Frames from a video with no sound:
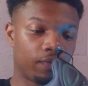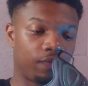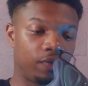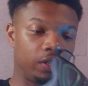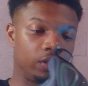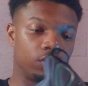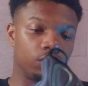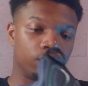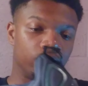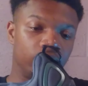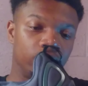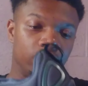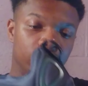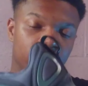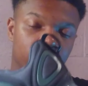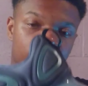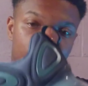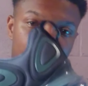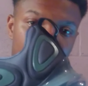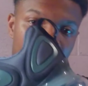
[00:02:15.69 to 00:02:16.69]
featuring
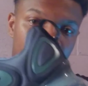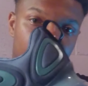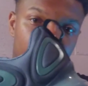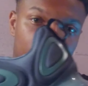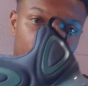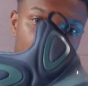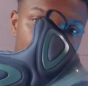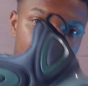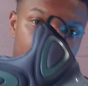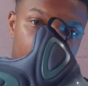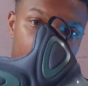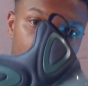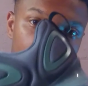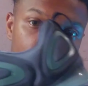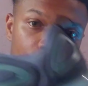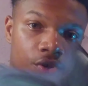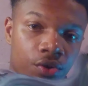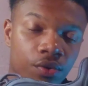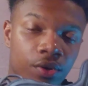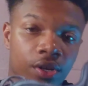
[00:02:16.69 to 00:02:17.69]
this big of an air
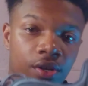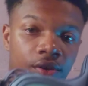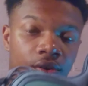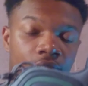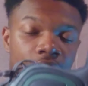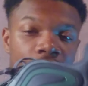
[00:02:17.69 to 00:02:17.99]
unit.